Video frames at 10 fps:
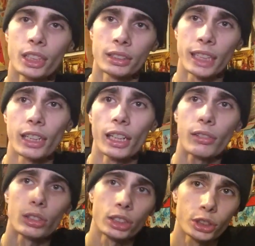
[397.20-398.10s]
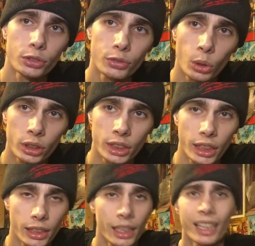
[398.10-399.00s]
Daredevil issue
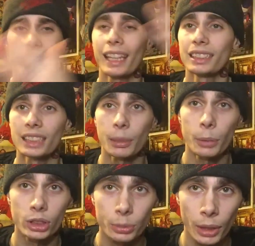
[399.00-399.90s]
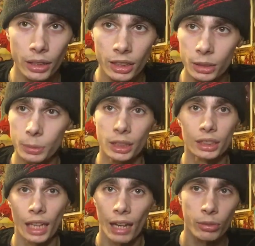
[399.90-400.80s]
14. Can't say much about this
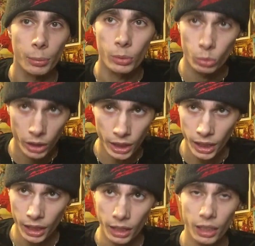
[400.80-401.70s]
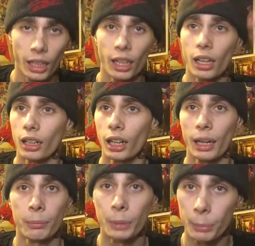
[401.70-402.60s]
because I haven't been reading it.
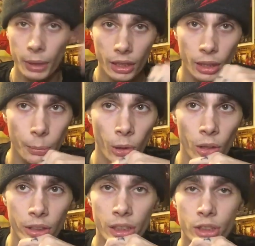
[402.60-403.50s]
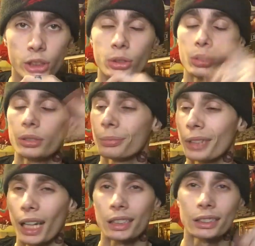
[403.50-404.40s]
I've been picking up all the issues.
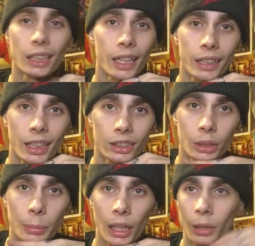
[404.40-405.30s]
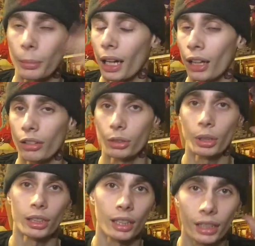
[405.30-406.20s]
I just gotta catch up on them. I only
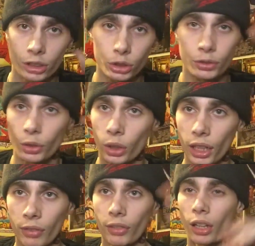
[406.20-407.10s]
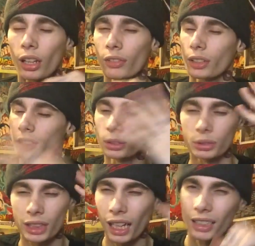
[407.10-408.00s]
read like issue 4 and I fell off because it
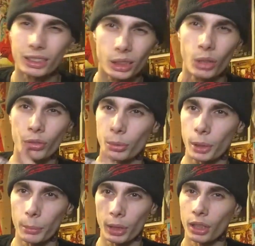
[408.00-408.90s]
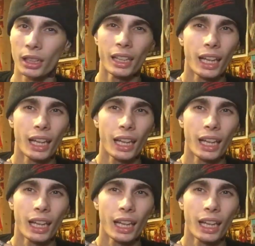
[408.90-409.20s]
was kind of slow for me, but